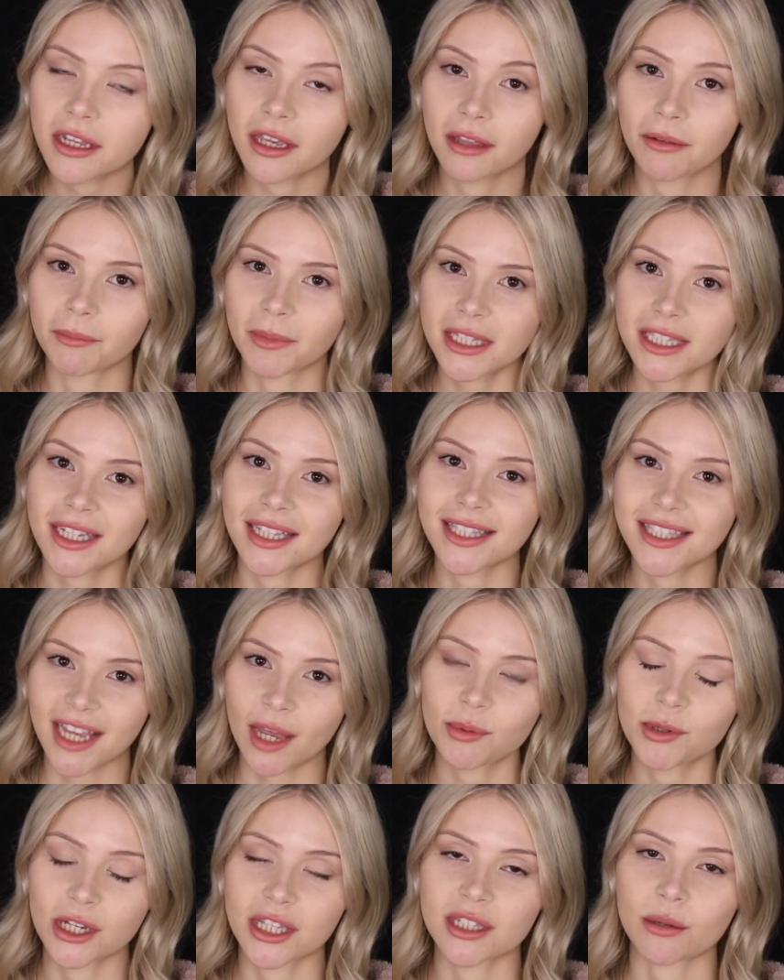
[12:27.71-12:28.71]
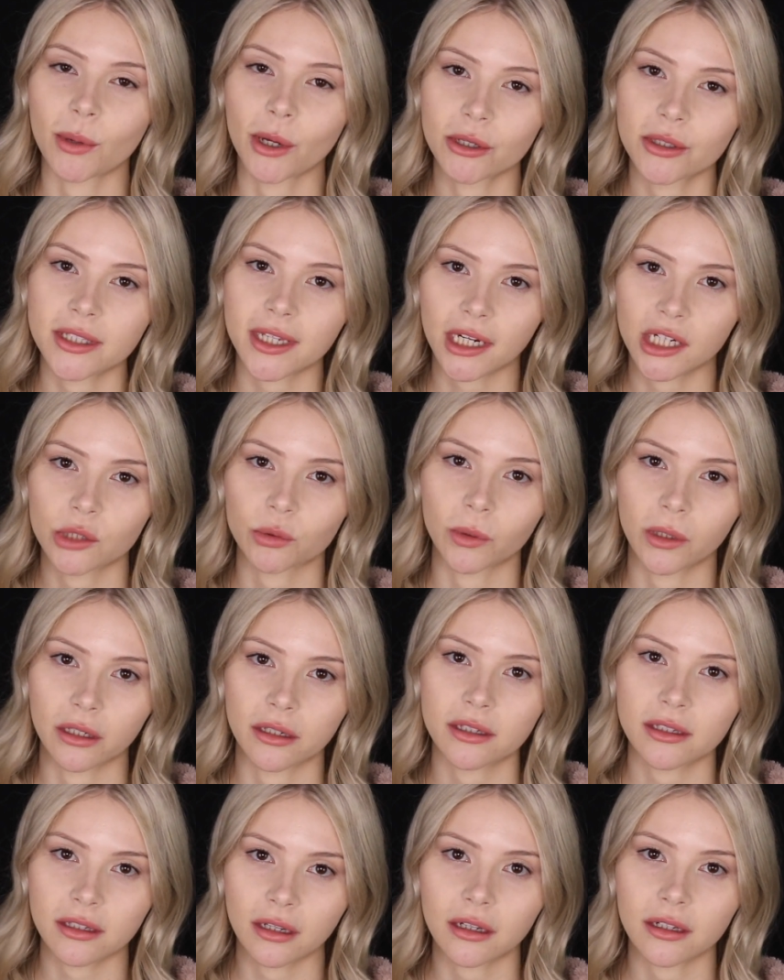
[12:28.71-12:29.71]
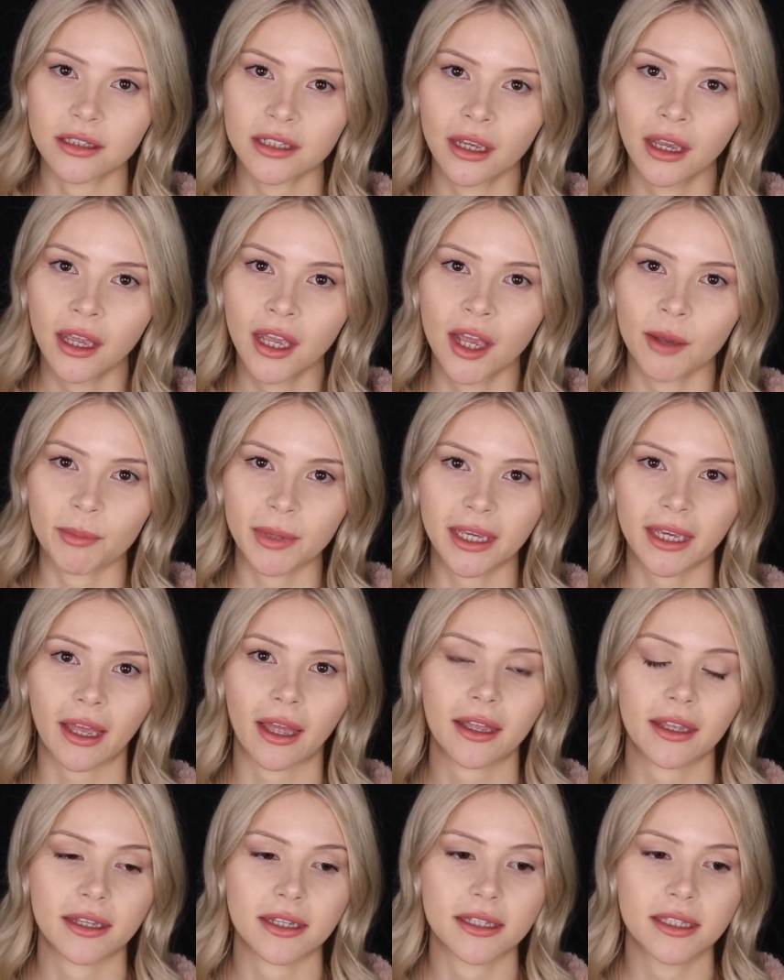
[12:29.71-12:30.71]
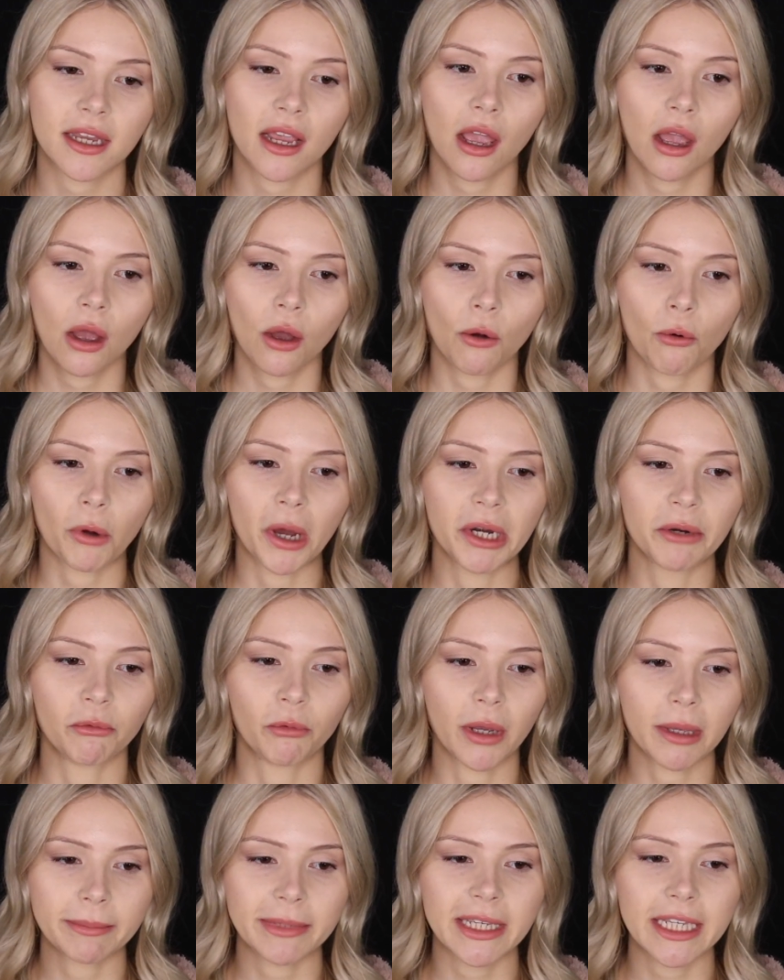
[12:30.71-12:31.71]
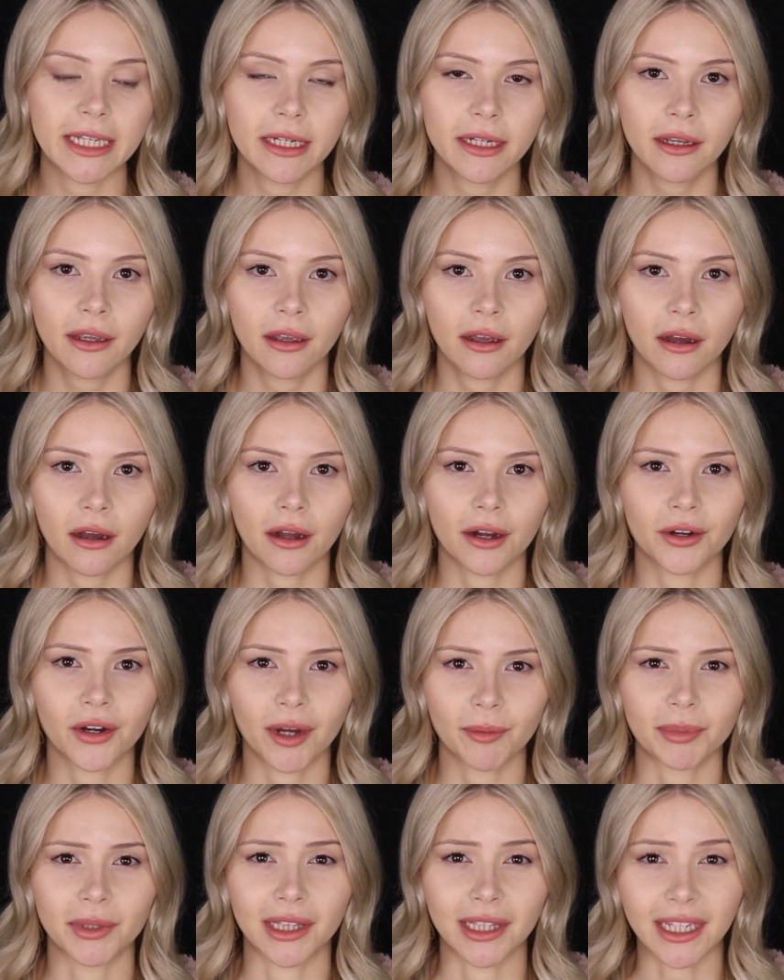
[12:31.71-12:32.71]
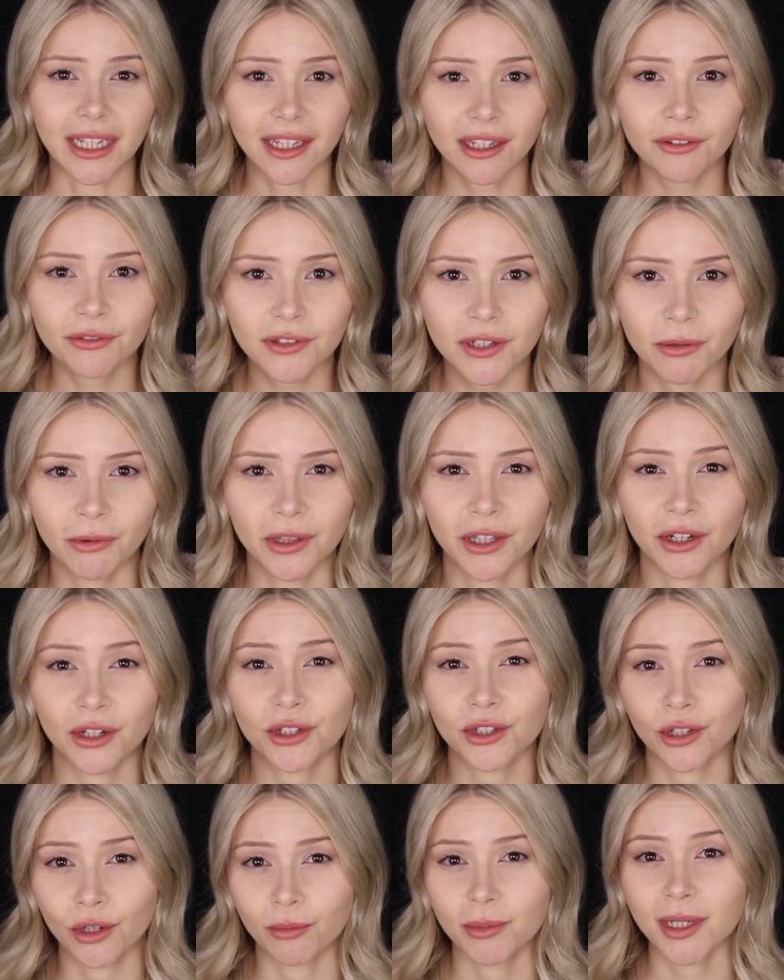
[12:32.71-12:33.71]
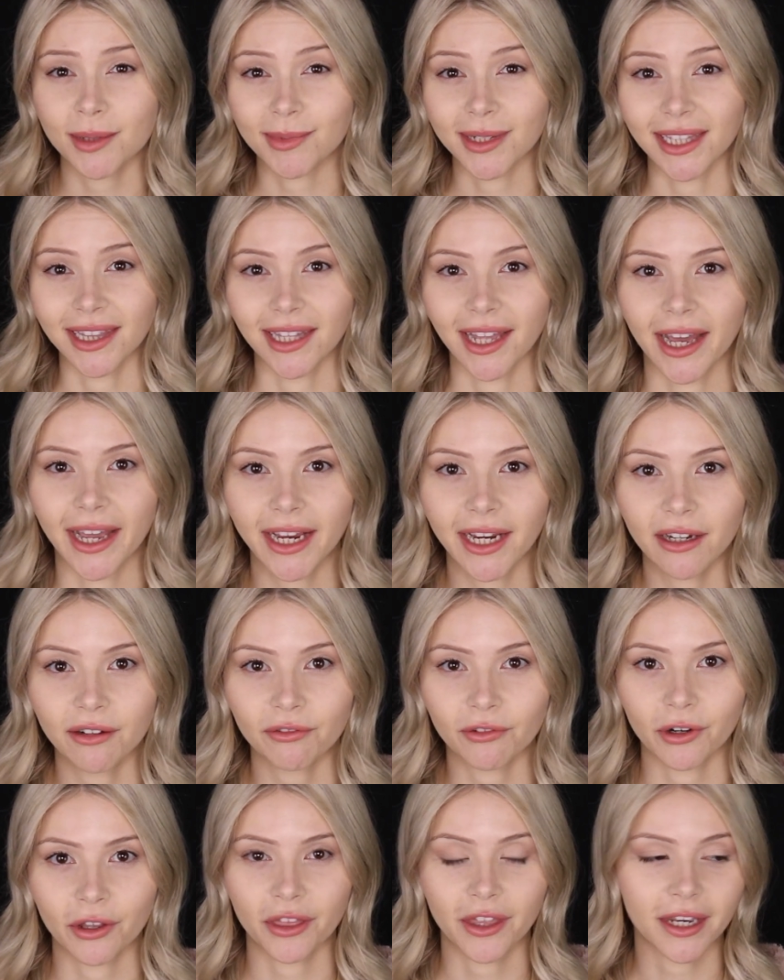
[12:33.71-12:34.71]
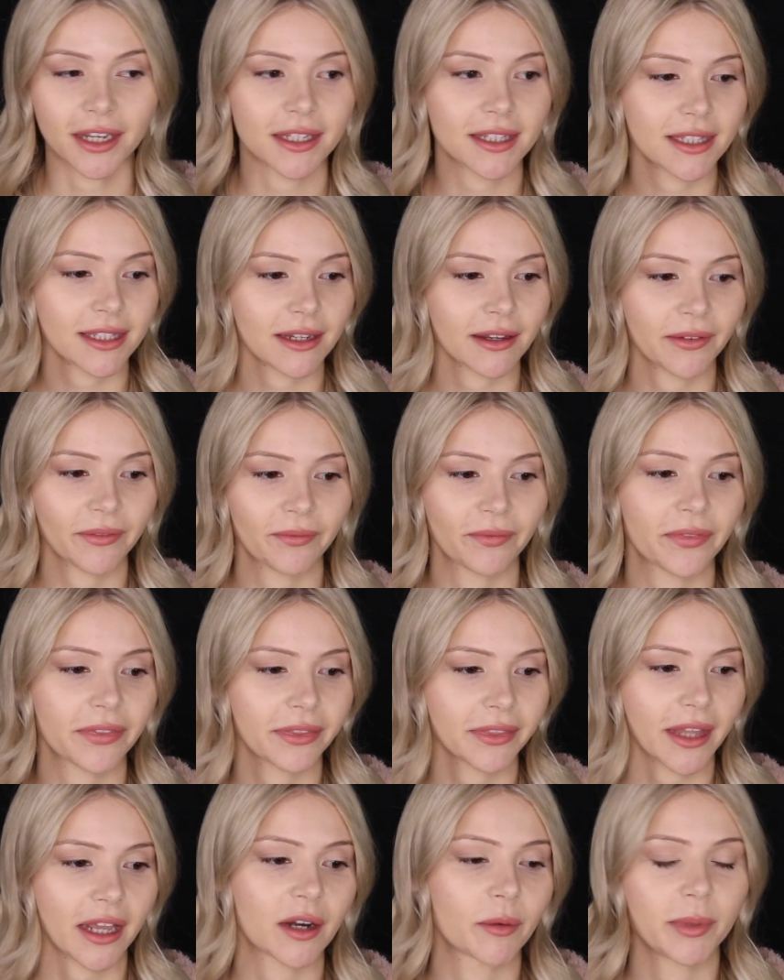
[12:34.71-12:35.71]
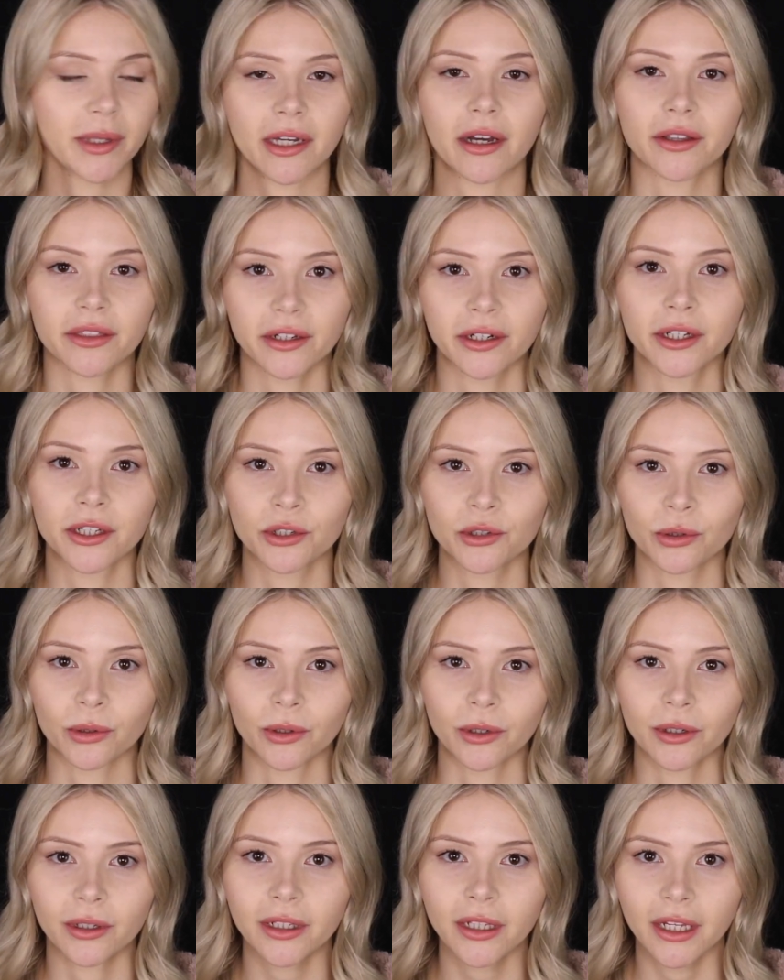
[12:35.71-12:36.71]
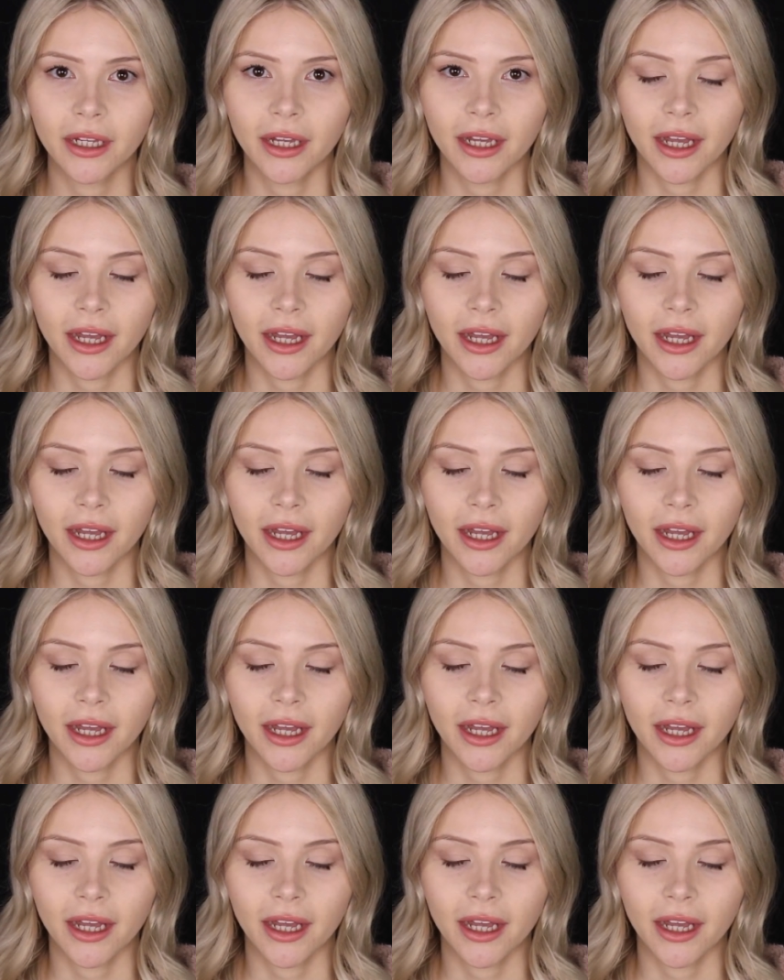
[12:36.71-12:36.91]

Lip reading: misconceptions about sexual assault, because when women are not believed, when they're assumed to be lying for things that are beyond their control,